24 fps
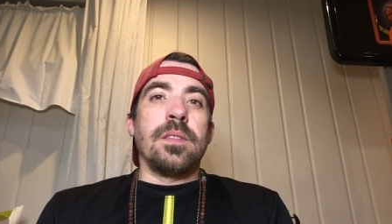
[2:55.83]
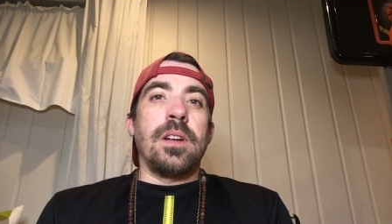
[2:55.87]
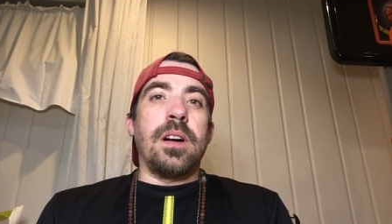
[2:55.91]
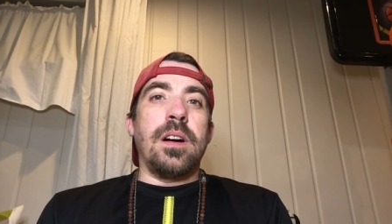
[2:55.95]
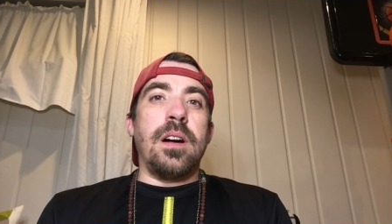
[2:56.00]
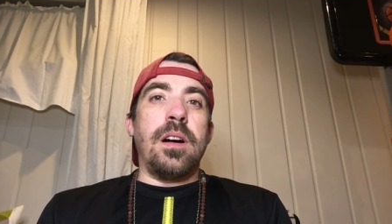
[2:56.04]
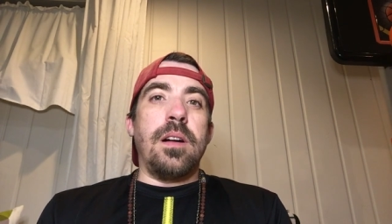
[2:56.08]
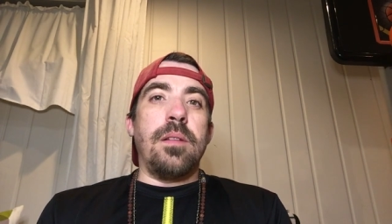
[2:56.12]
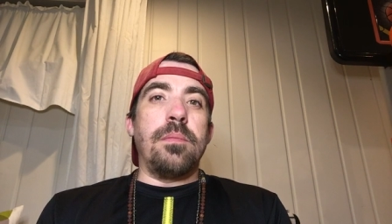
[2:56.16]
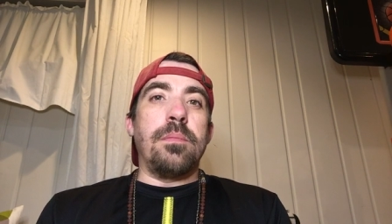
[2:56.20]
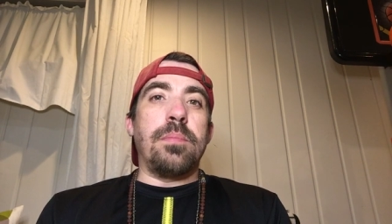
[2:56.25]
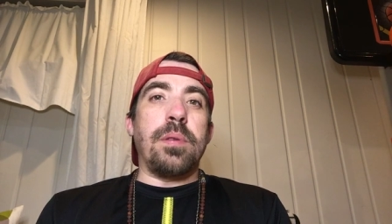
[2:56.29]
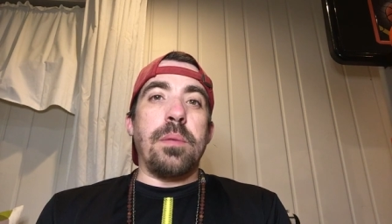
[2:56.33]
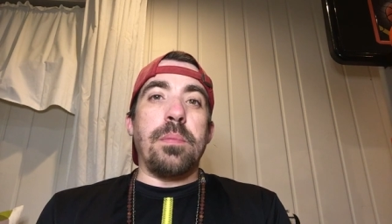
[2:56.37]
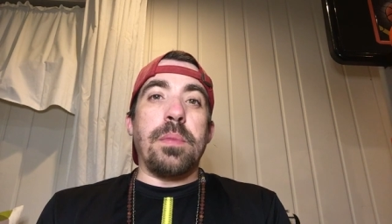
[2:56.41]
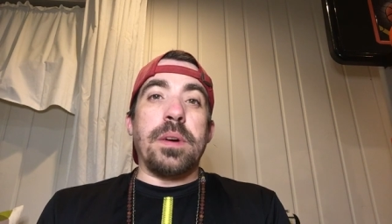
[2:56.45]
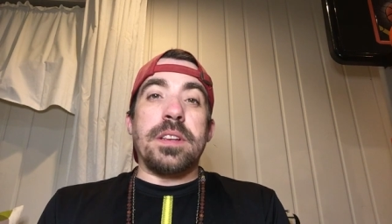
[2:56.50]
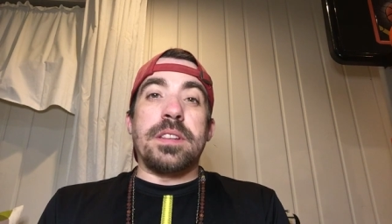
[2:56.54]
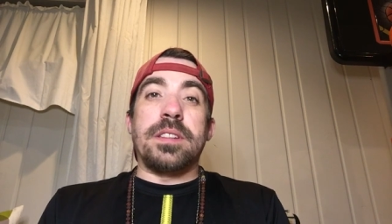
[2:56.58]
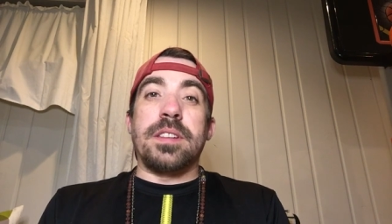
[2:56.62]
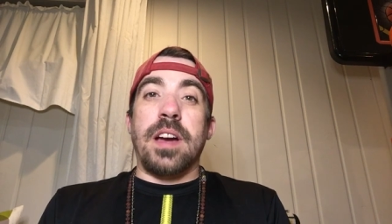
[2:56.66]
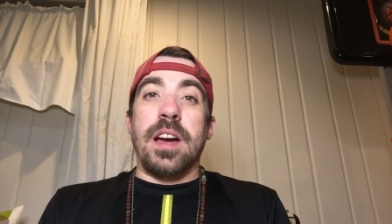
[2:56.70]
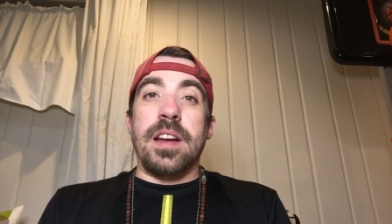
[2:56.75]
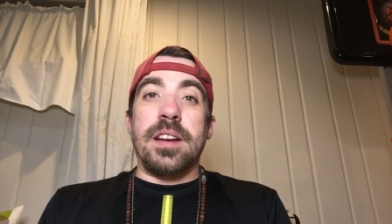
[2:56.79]
But
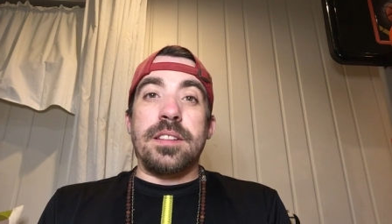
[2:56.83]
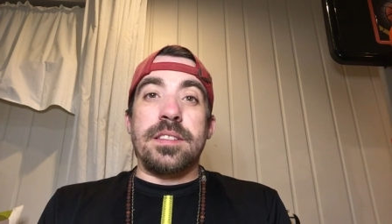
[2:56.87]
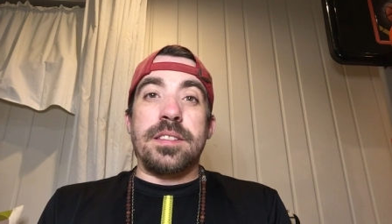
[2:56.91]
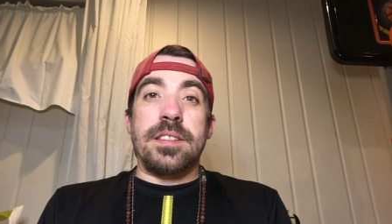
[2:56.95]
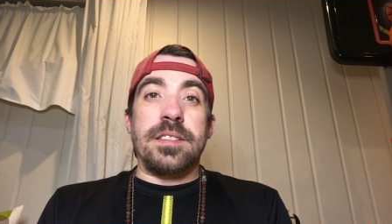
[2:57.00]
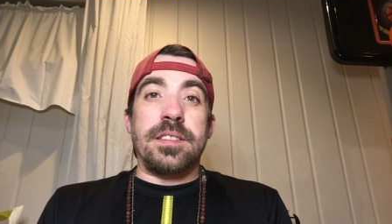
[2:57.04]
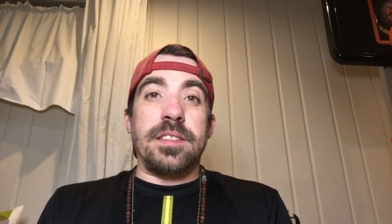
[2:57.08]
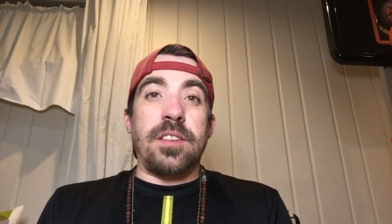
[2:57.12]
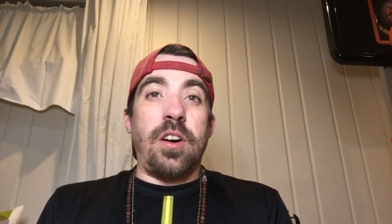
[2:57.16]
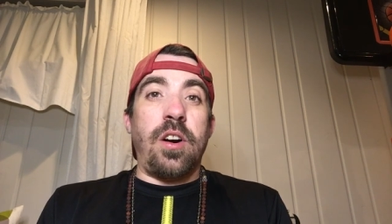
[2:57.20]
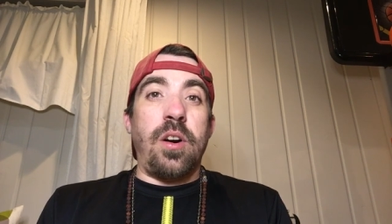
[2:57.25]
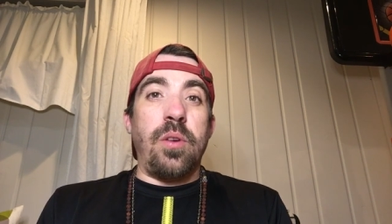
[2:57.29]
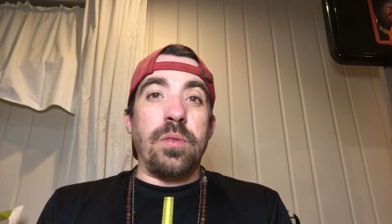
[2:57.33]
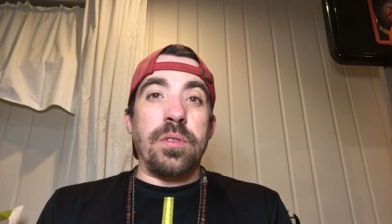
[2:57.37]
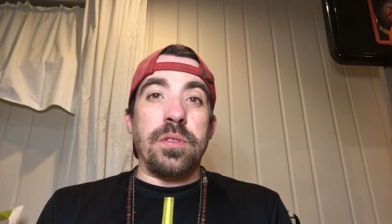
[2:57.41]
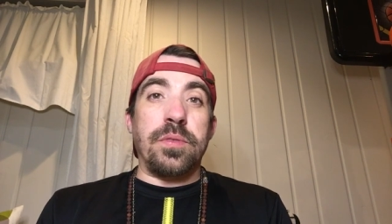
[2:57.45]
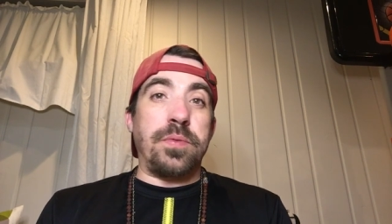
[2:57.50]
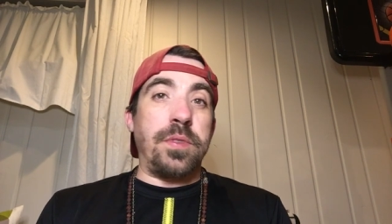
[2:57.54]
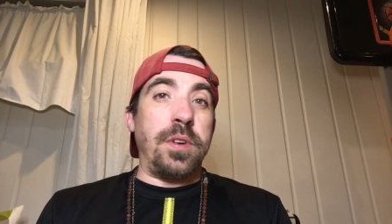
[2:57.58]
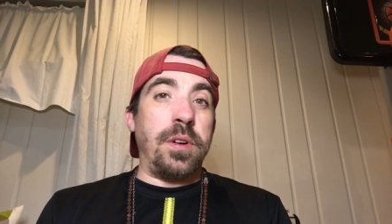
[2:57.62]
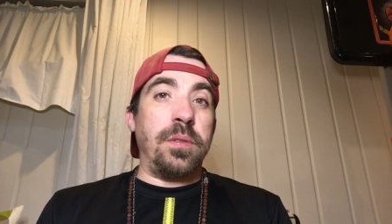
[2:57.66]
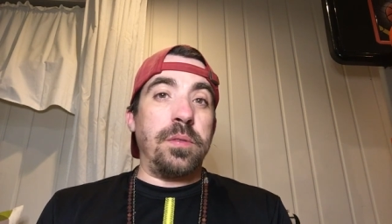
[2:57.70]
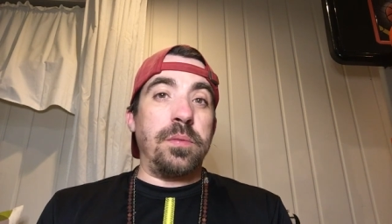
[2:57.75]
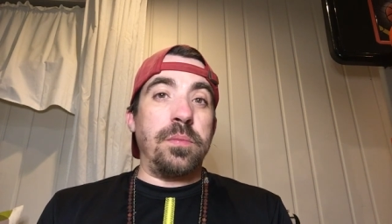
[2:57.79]
my sinuses always
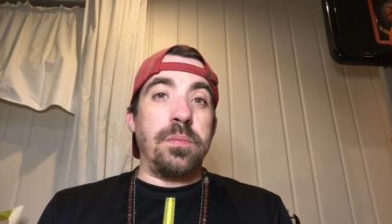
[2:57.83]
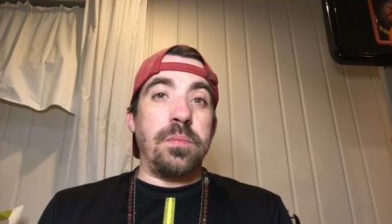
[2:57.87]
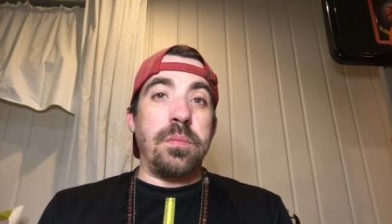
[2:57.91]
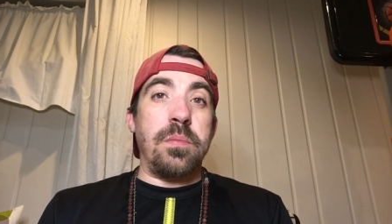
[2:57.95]
felt